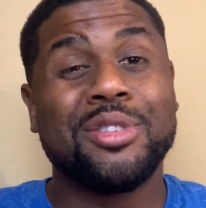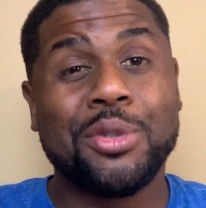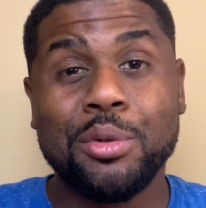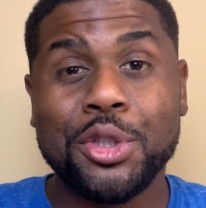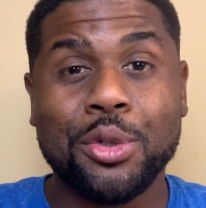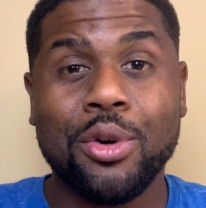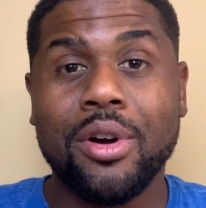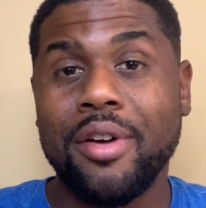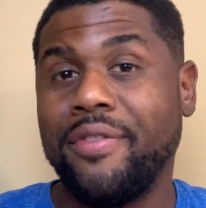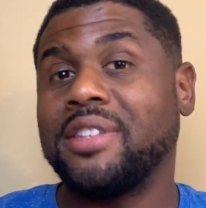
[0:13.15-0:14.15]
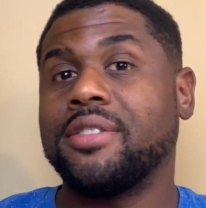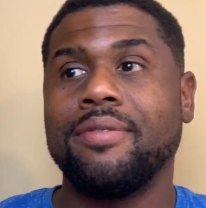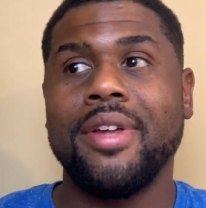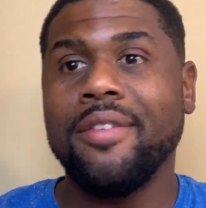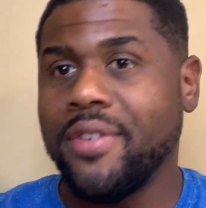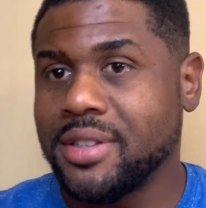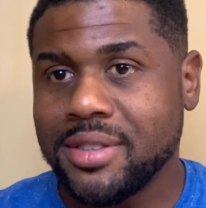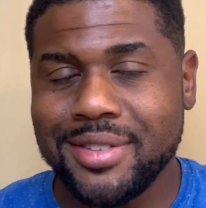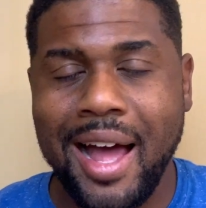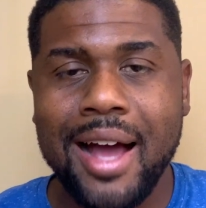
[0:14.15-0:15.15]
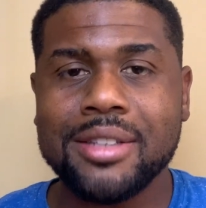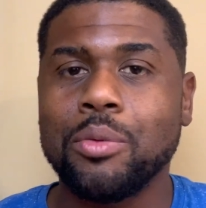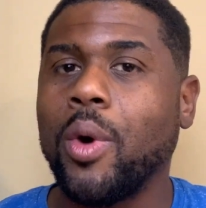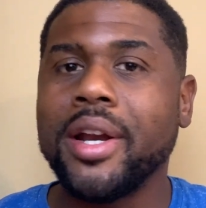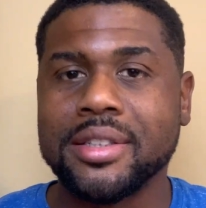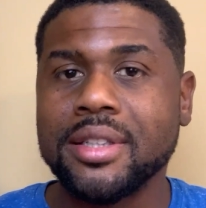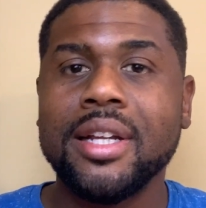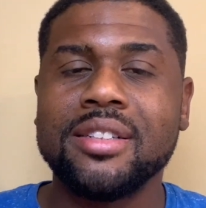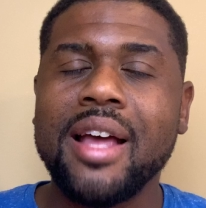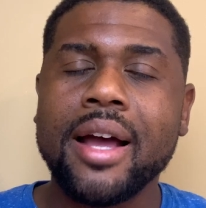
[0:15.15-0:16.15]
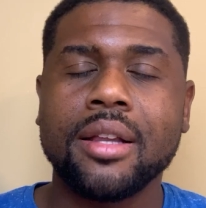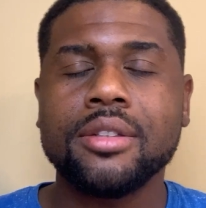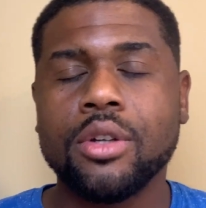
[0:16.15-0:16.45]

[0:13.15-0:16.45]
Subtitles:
too sure if it's stocks, what is it exactly?